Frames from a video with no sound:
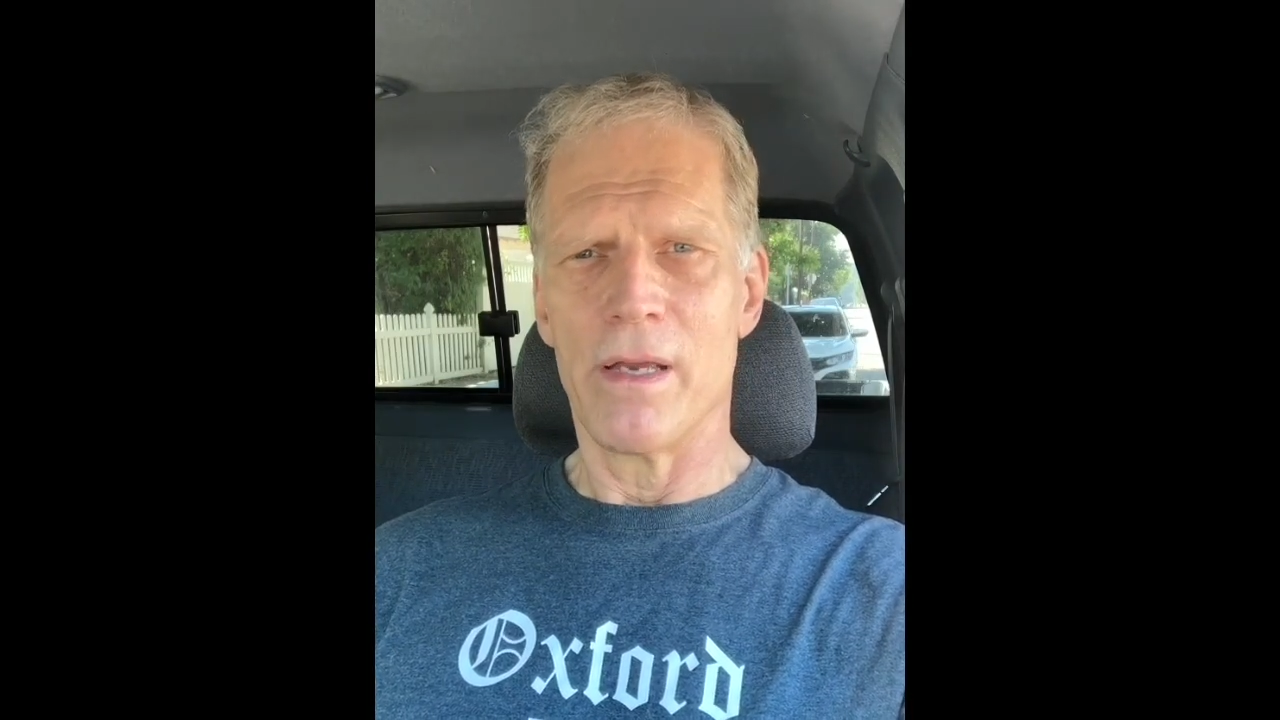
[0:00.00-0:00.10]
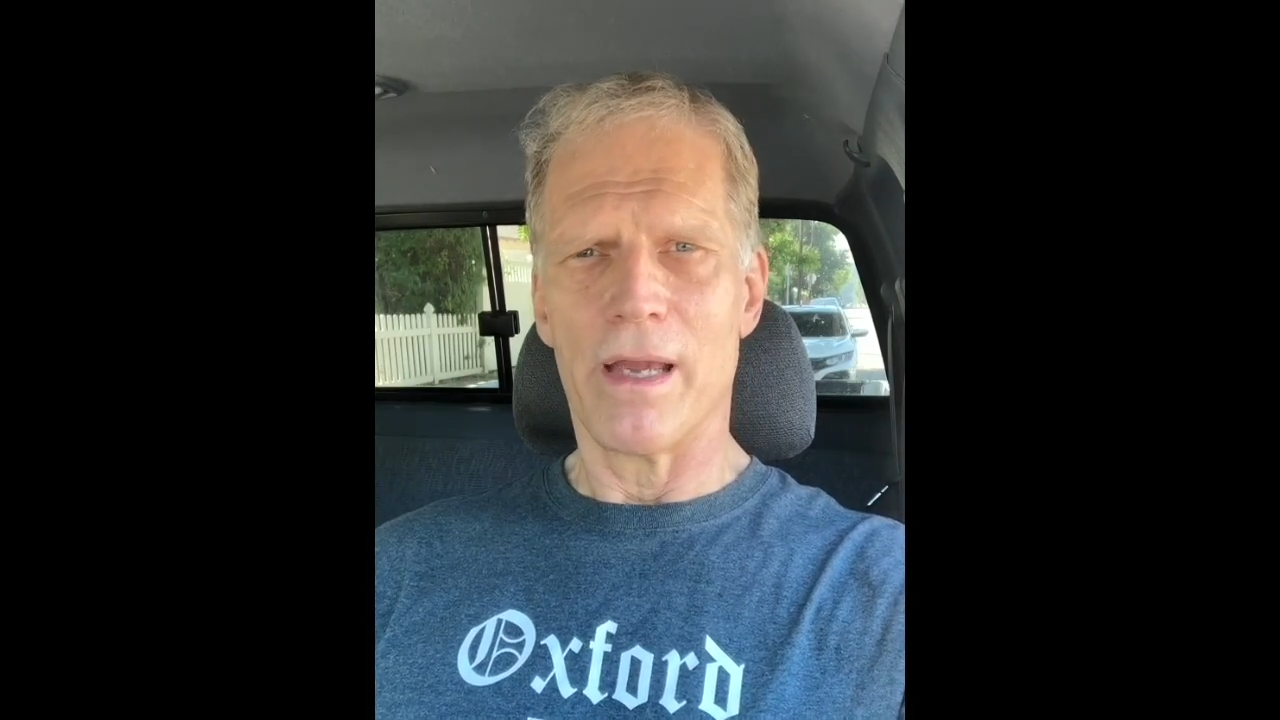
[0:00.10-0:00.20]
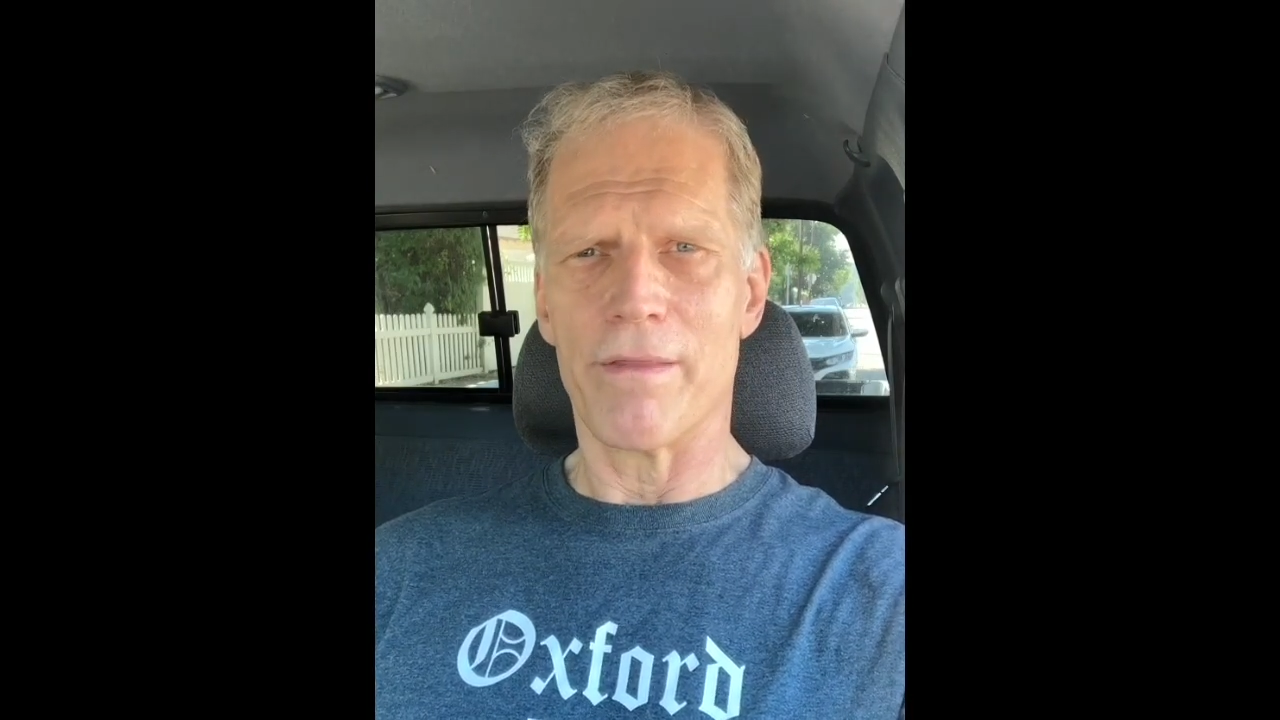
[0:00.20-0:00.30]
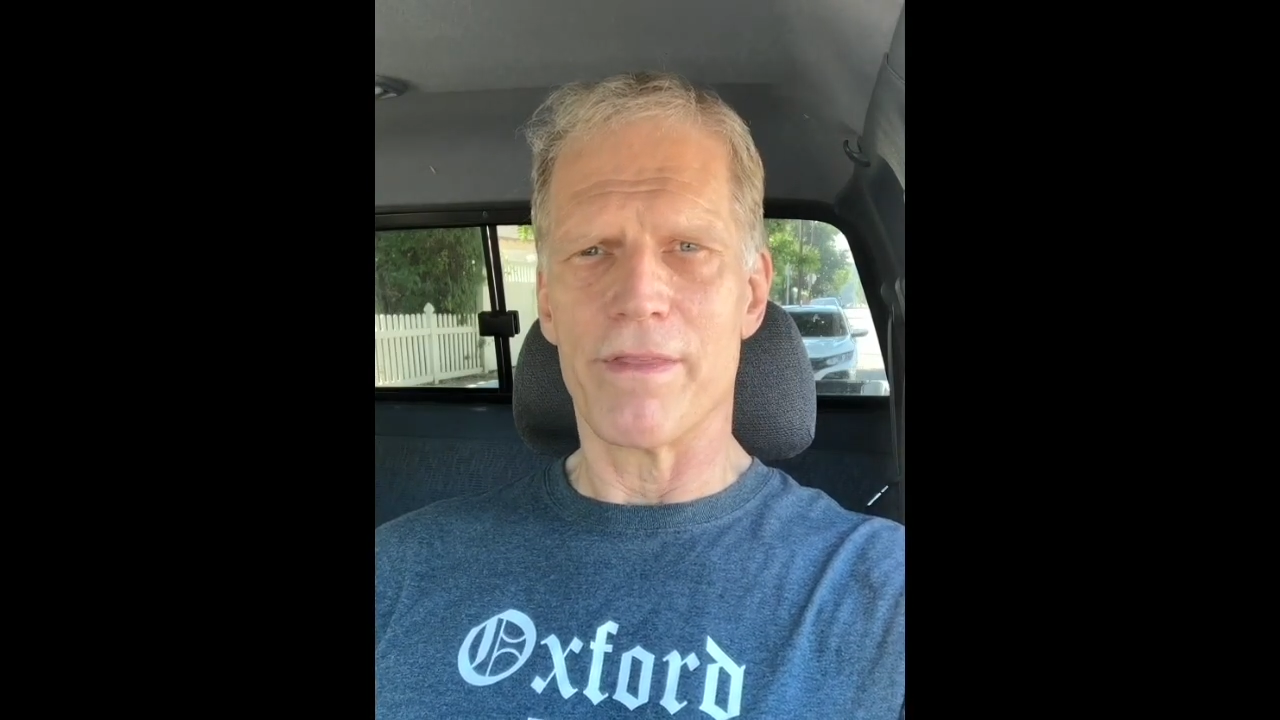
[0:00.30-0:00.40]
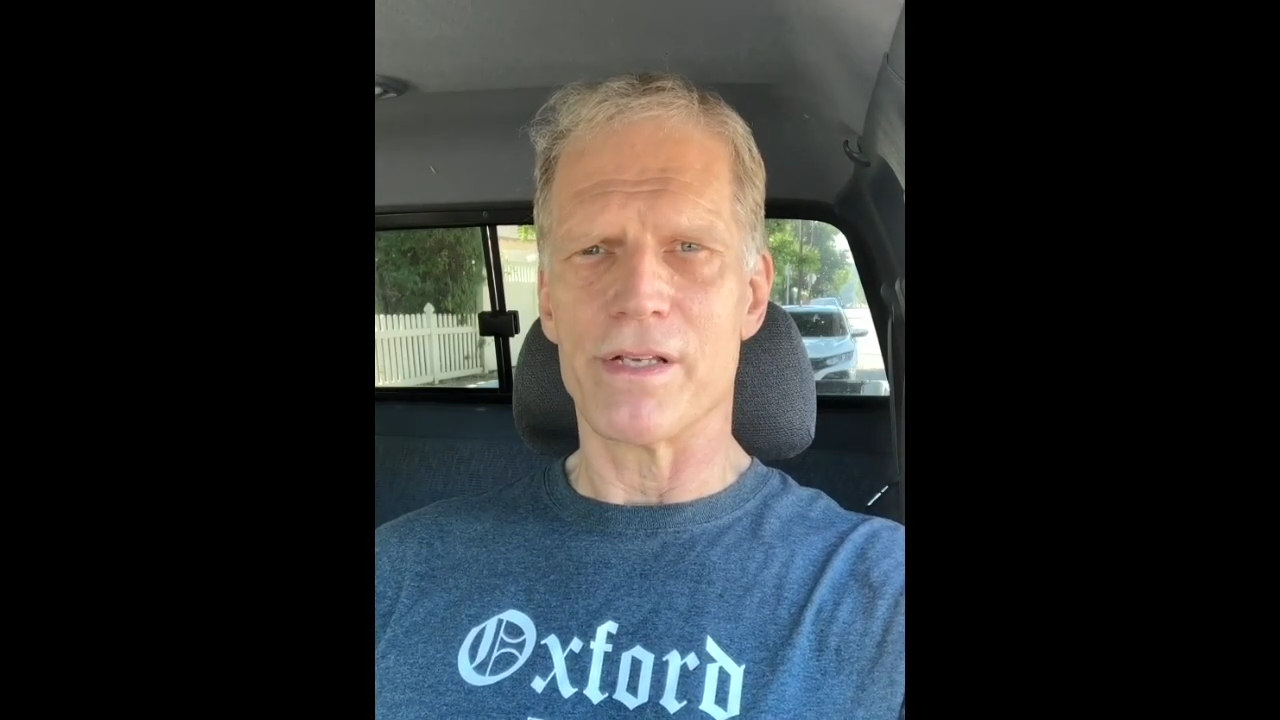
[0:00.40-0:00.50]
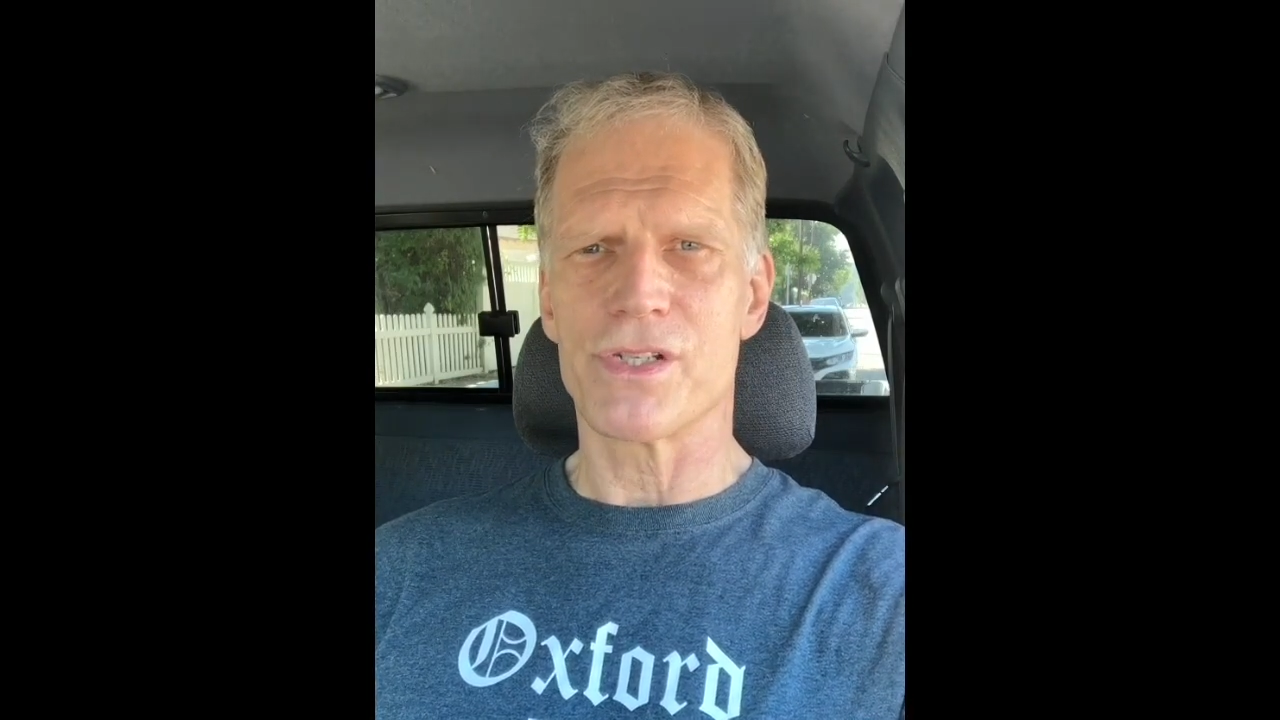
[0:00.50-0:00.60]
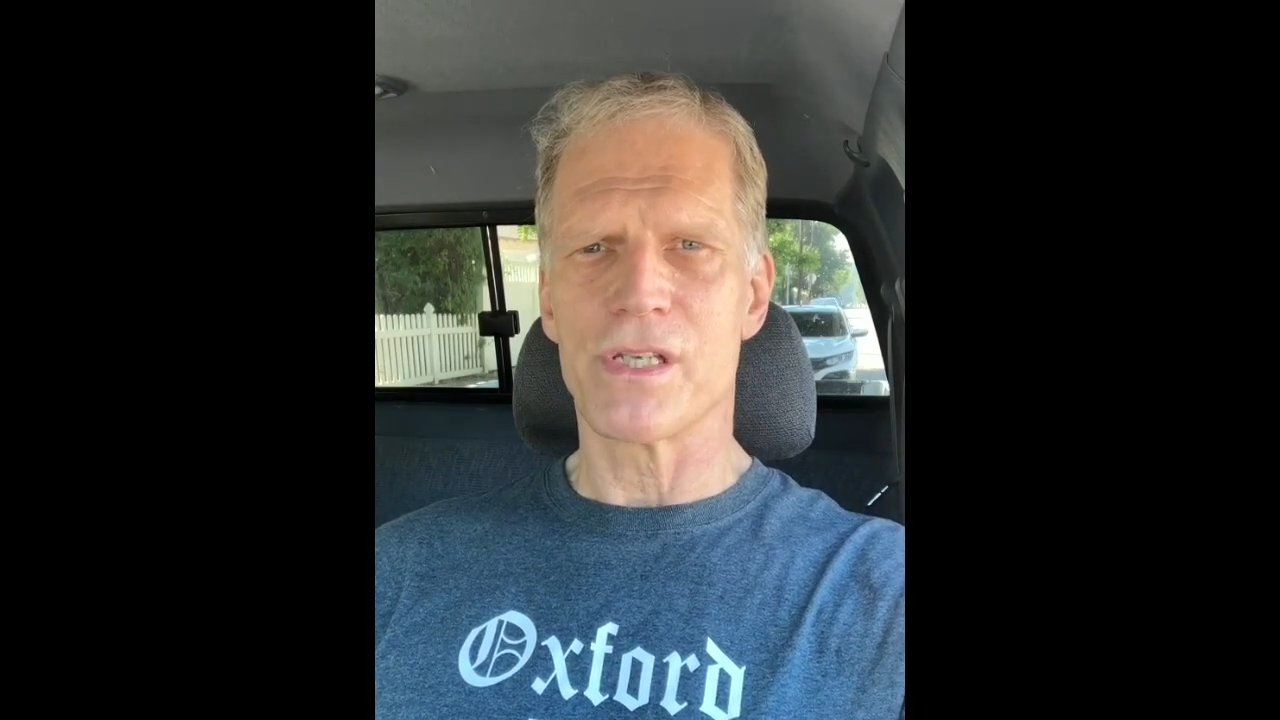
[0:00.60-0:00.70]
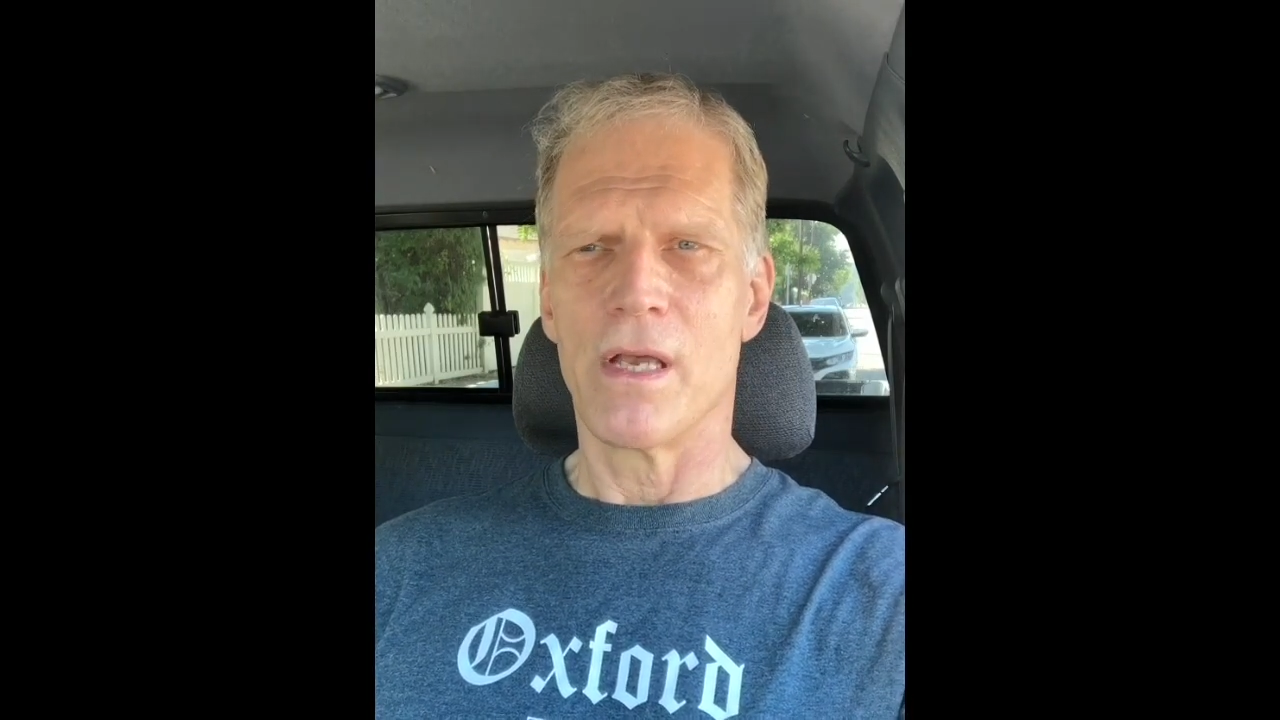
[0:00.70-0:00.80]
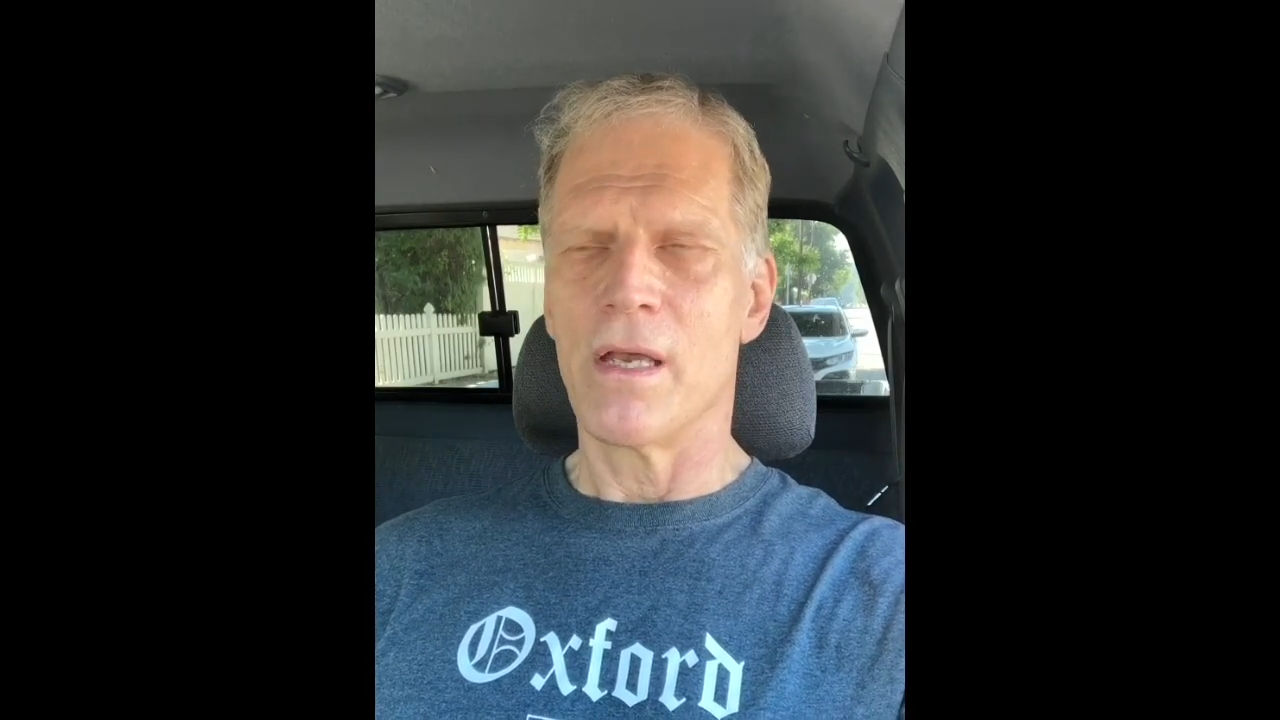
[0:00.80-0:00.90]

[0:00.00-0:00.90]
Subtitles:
at this.